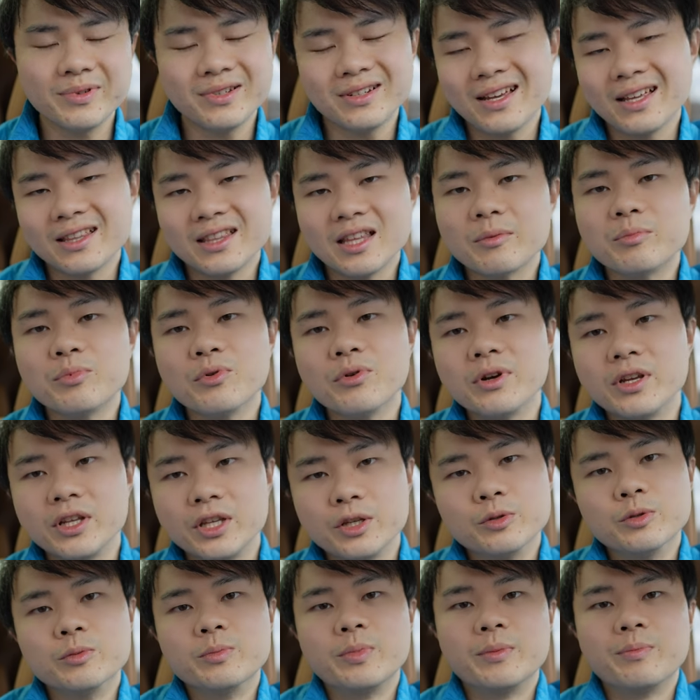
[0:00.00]
but at that point
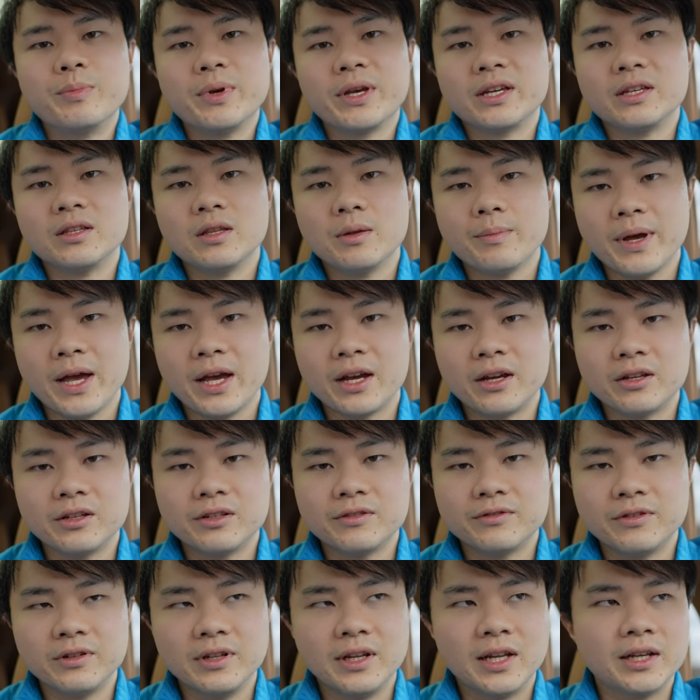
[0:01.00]
you will be picking the
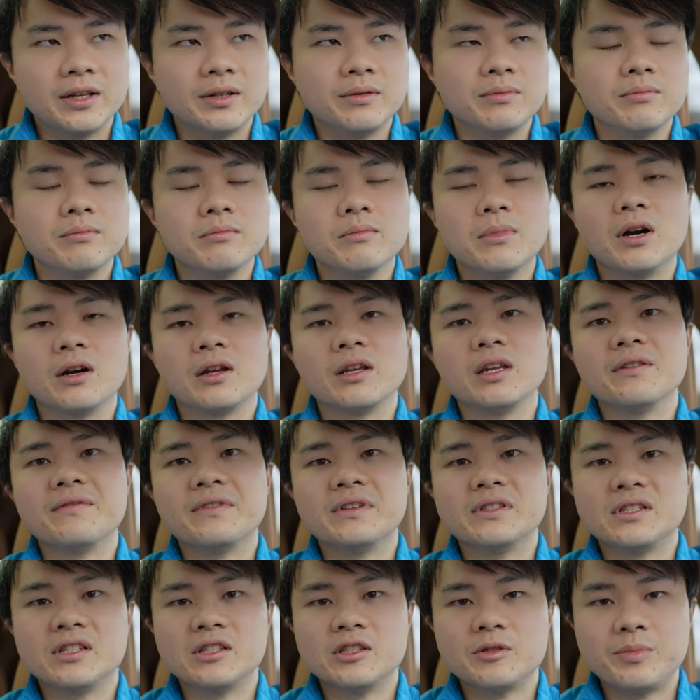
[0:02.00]
package for like Mark
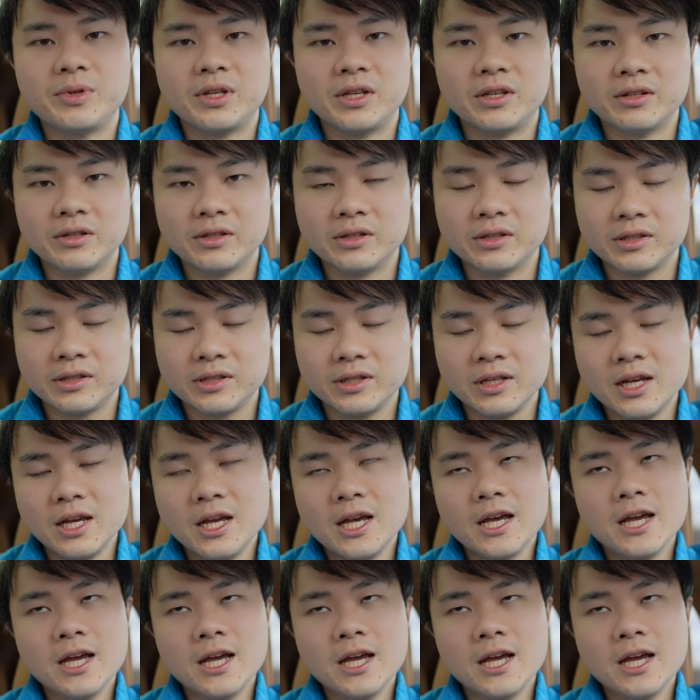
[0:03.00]
Levinson speakers.